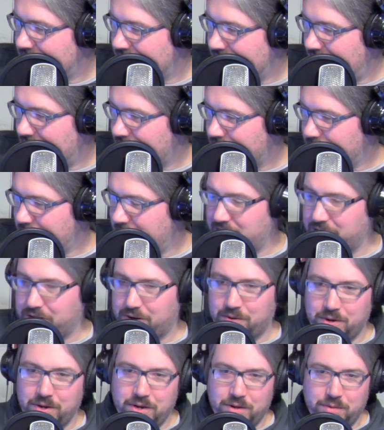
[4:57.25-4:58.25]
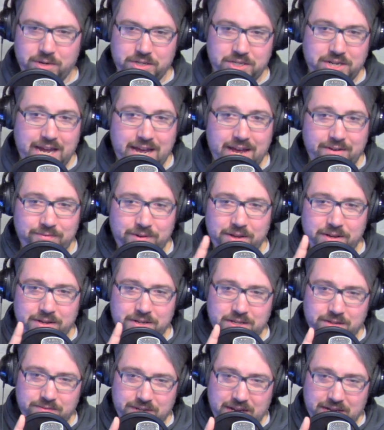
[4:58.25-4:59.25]
Sacramento, which I have
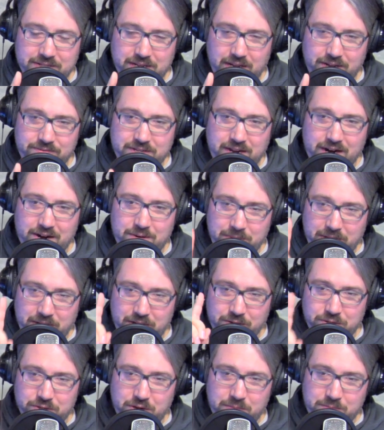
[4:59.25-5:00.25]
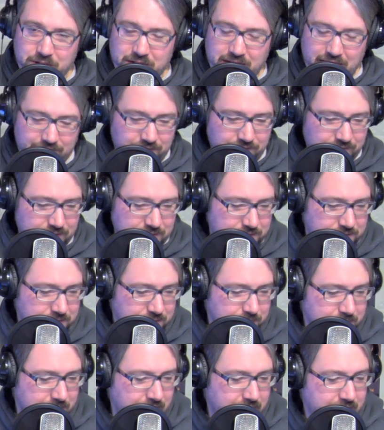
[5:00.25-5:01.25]
relatives outside of Sacramento, so I'm going to have to visit
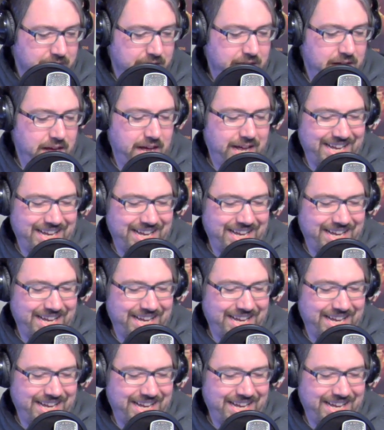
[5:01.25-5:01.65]
someday. It's